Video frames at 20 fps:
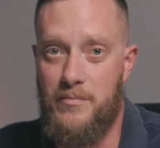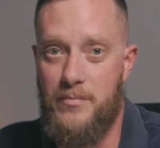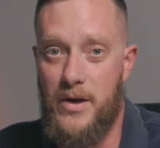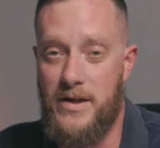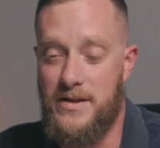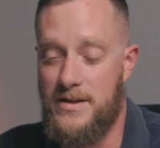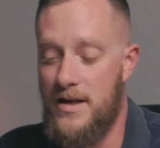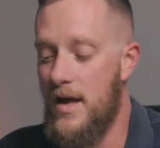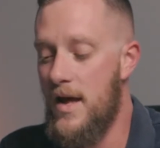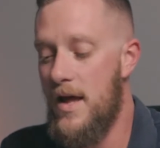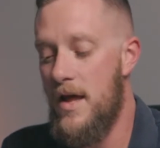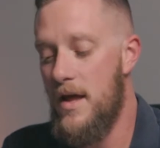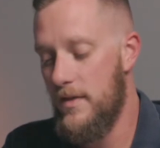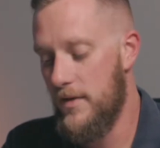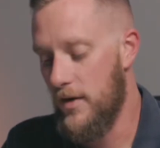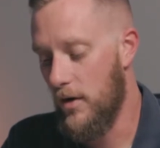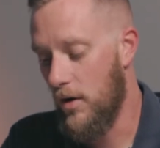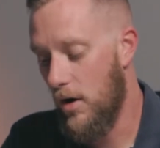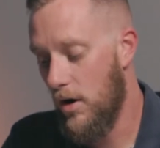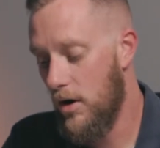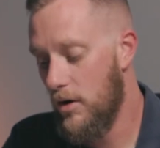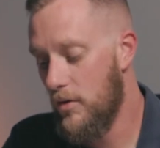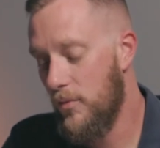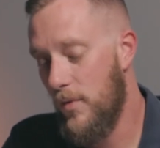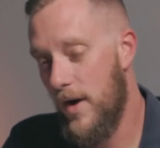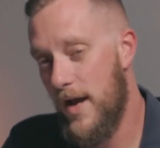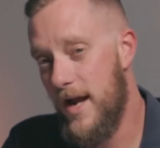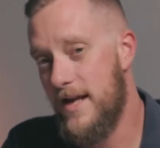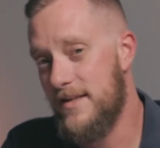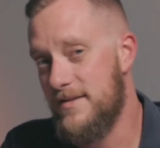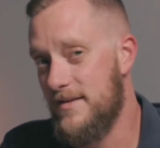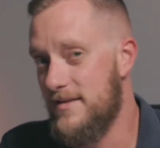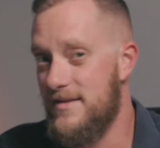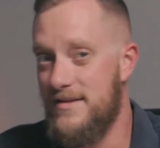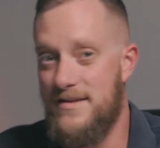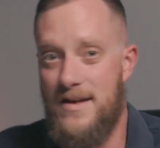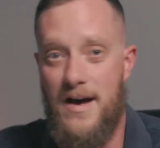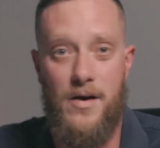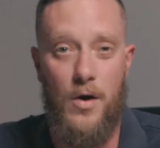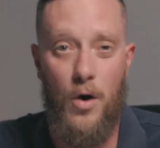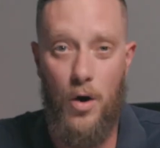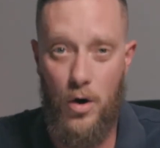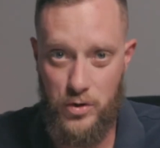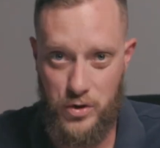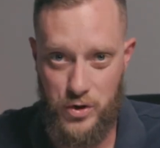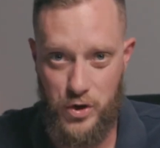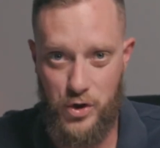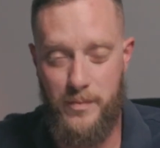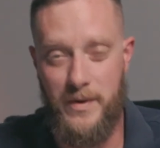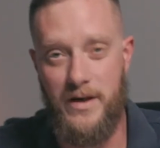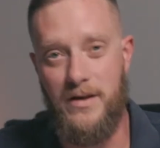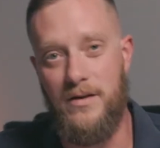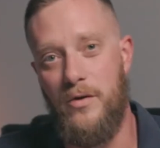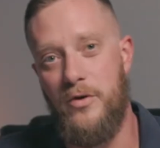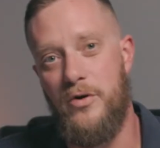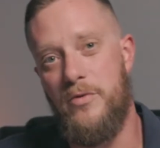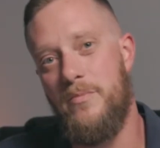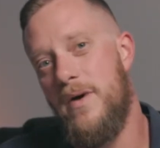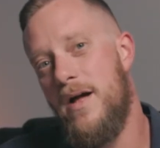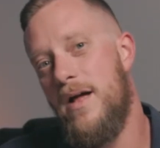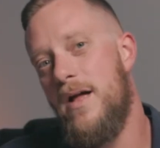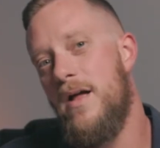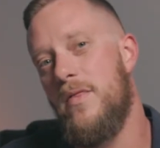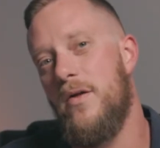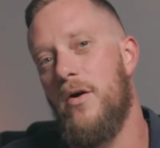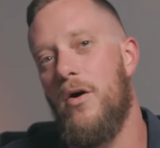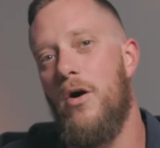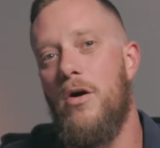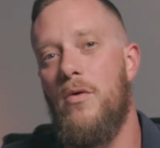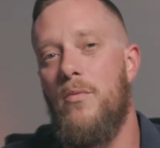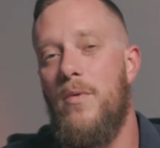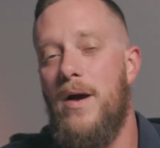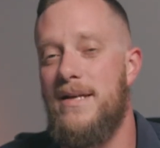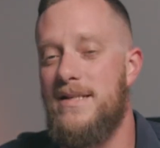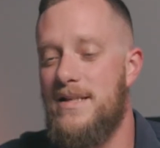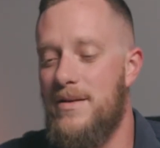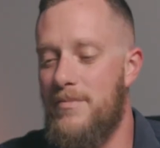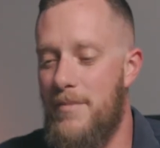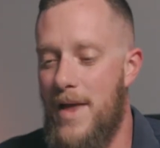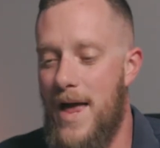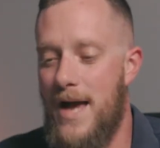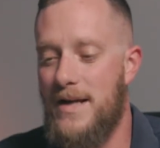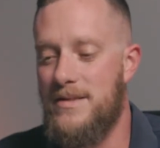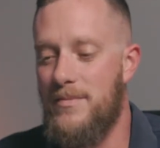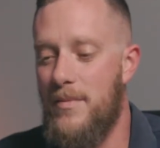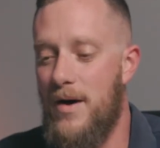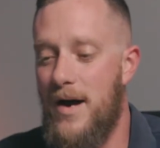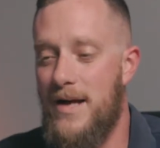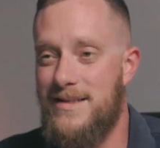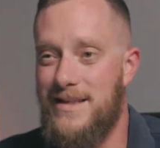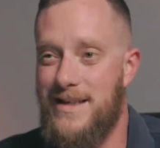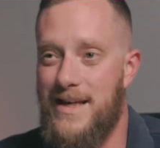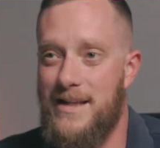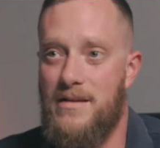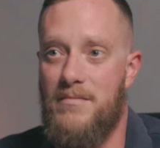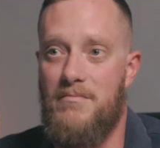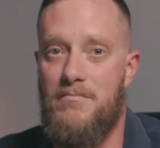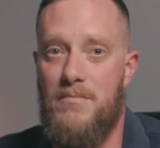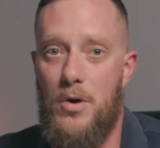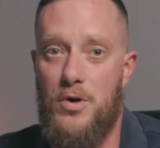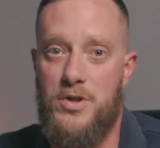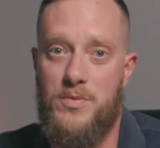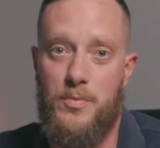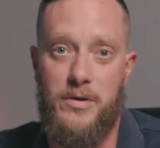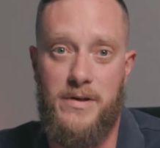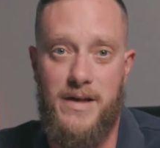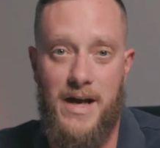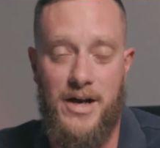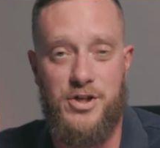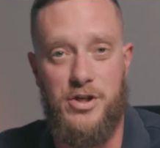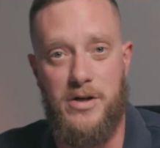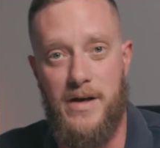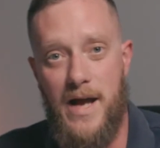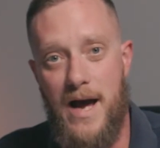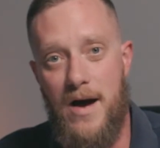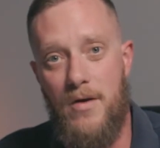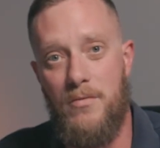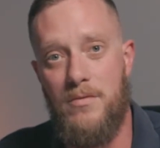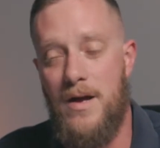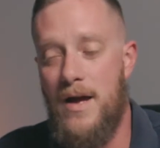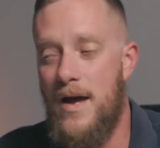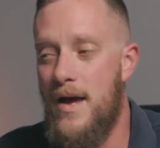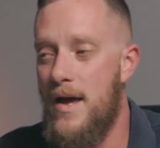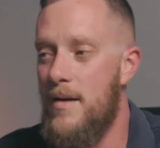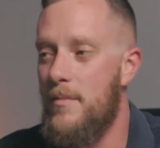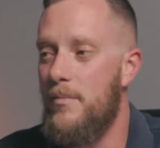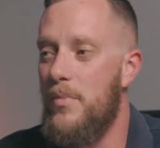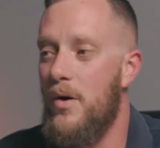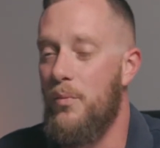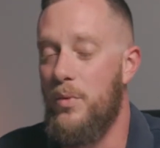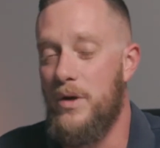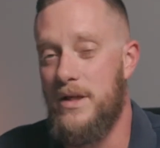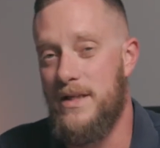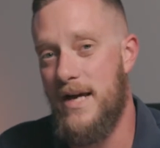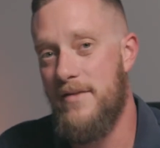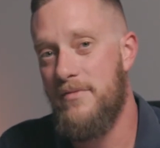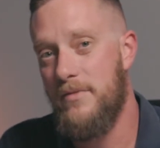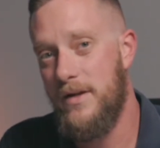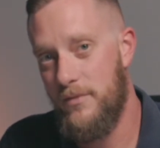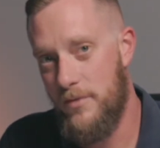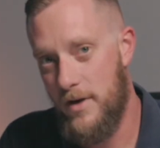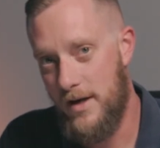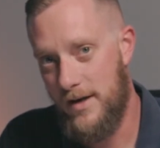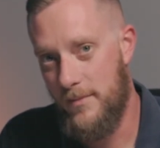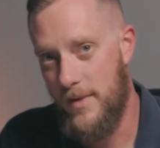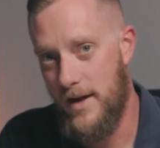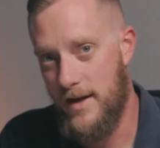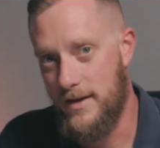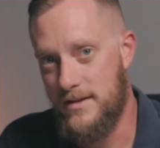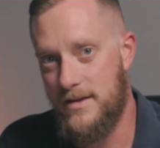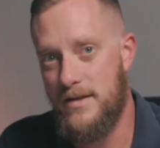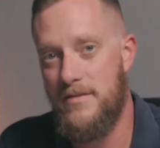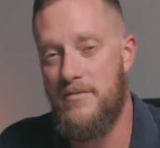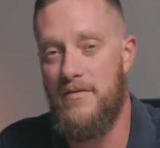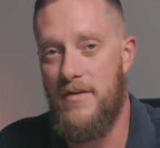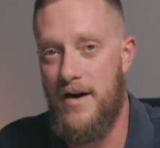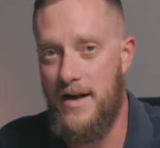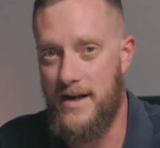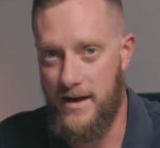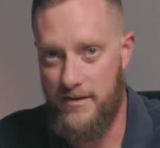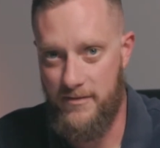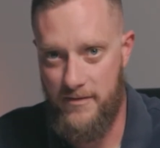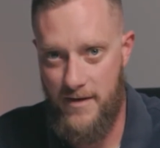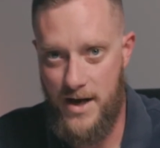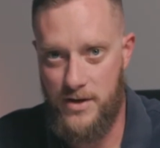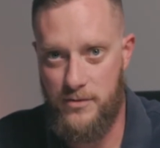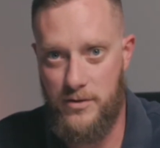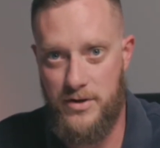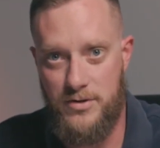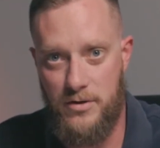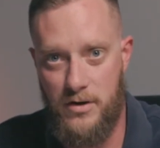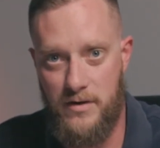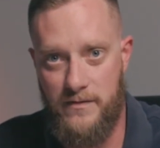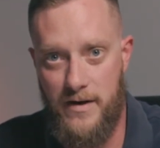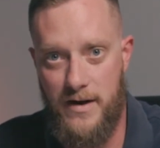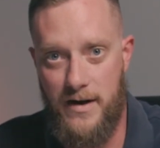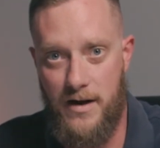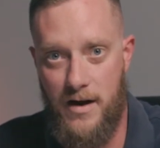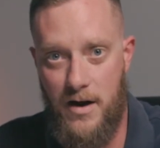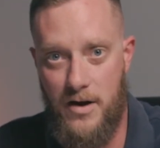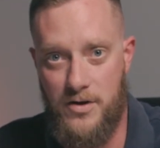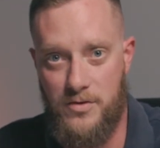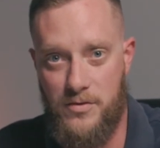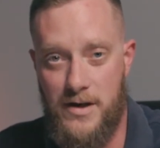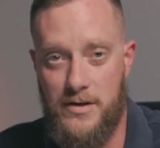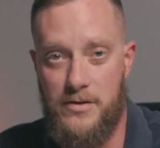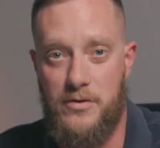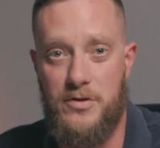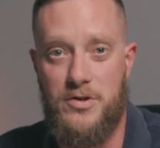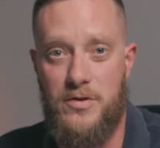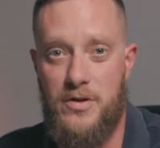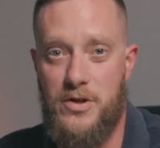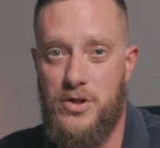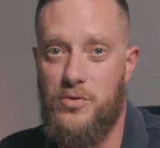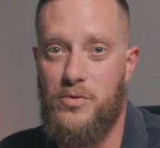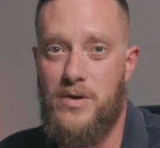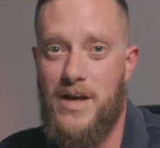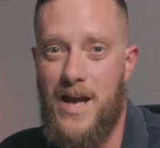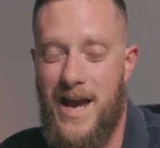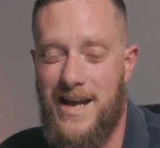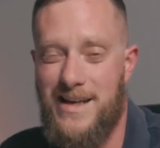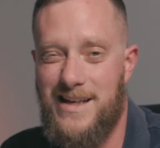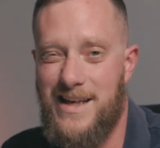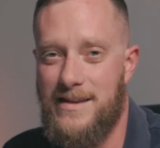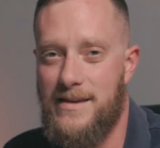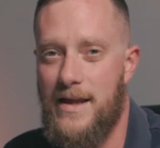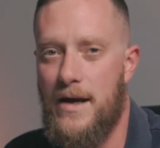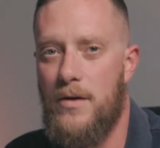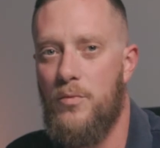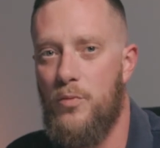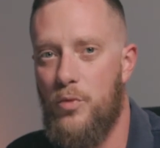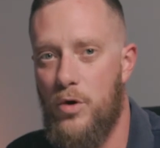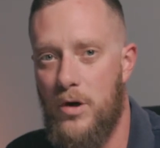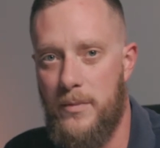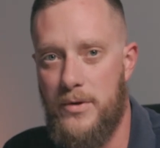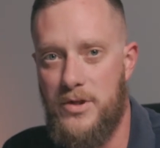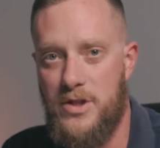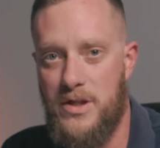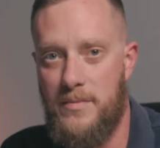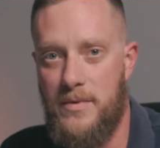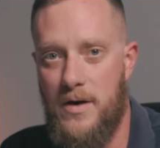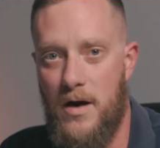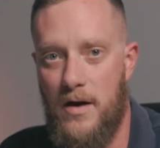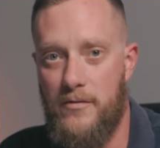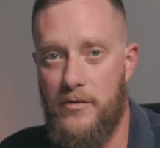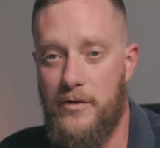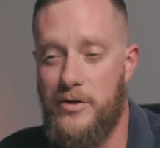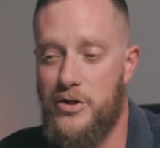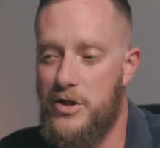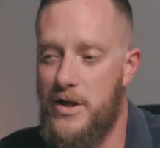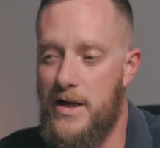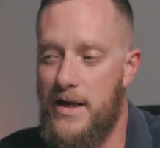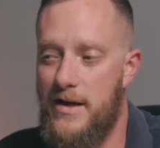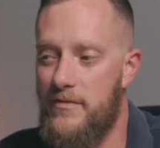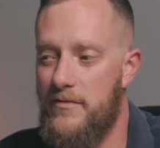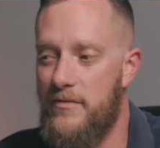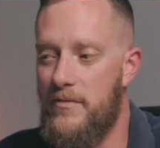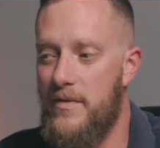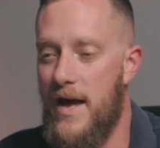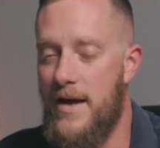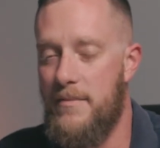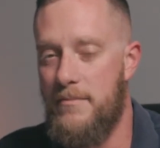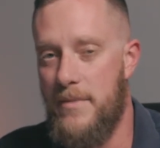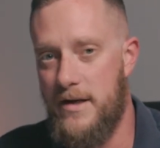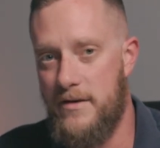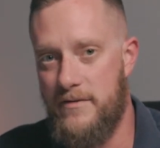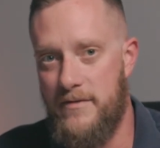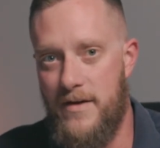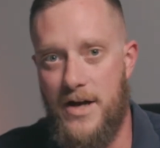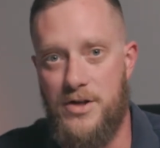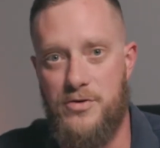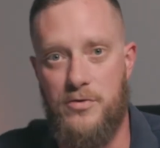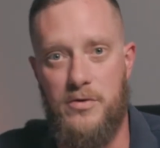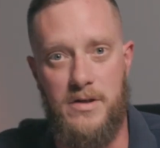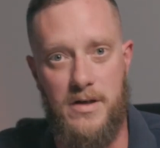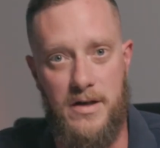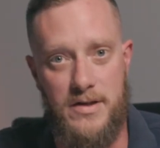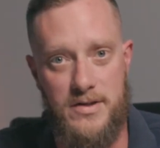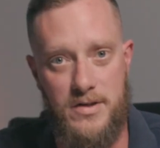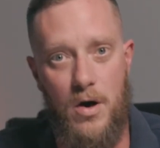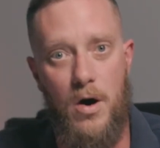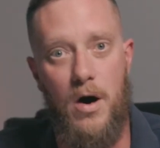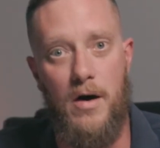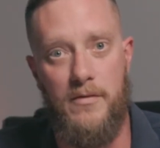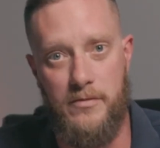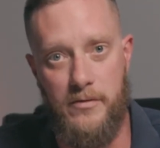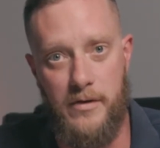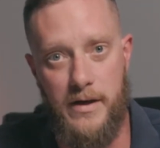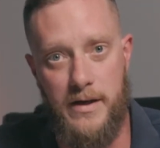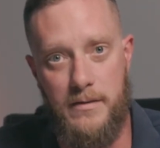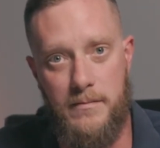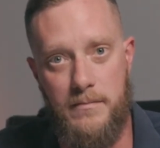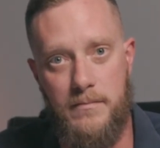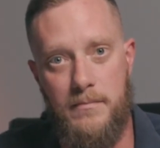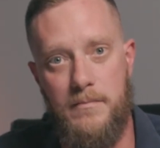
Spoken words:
But there are ways, this is not all doom and gloom, there are ways to maximize and get the most protection out, but we definitely recommend finding a factory certified contractor so that you can get that workmanship coverage if that manufacturer does offer it.